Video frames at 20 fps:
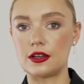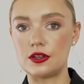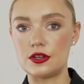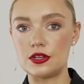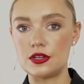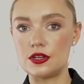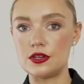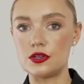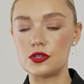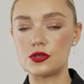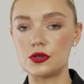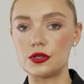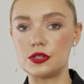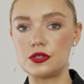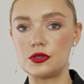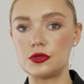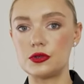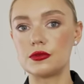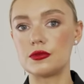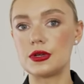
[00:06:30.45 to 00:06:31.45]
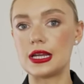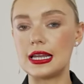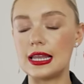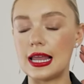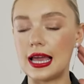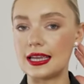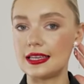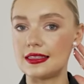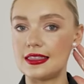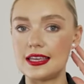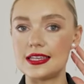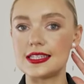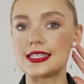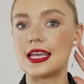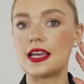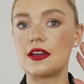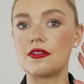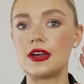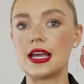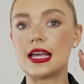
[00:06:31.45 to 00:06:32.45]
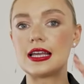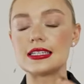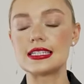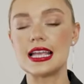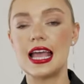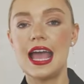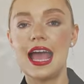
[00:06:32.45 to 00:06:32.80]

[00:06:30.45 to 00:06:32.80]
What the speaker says: unusual jewelry like these earrings,